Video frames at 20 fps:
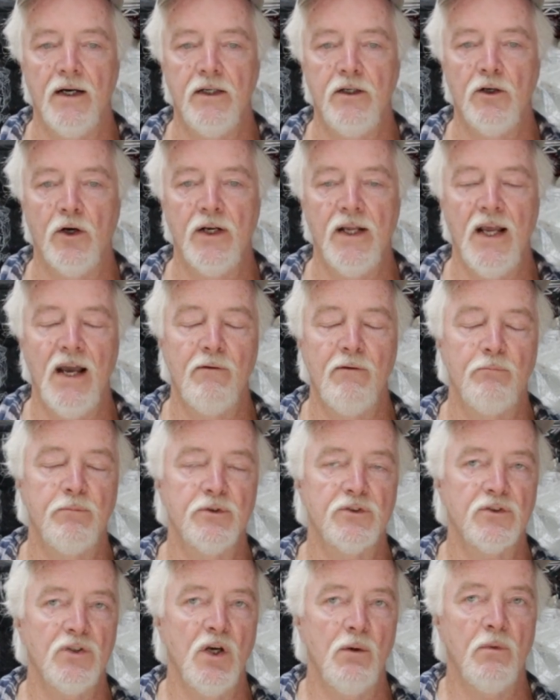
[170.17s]
you only have
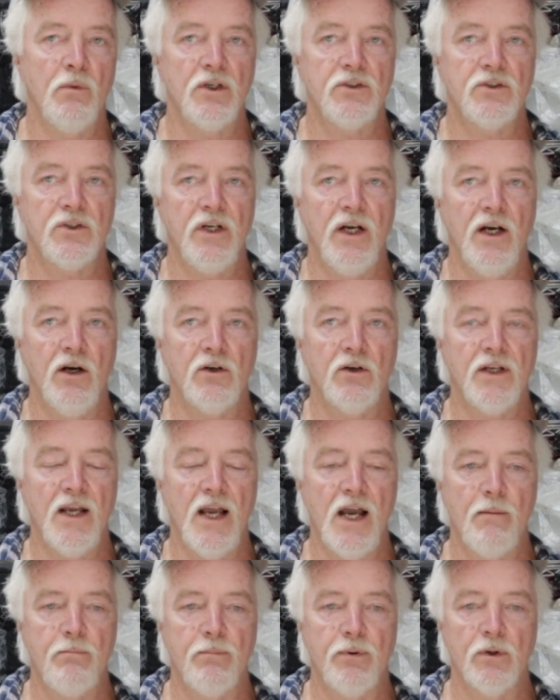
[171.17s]
so much air
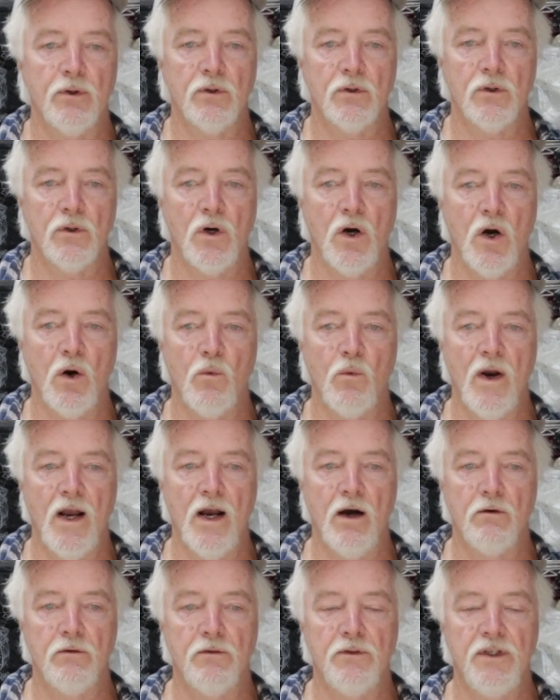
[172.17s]
gap
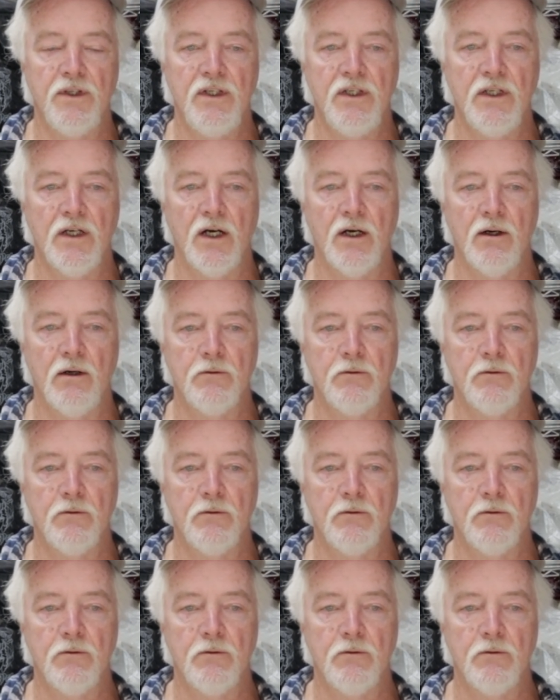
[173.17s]
around the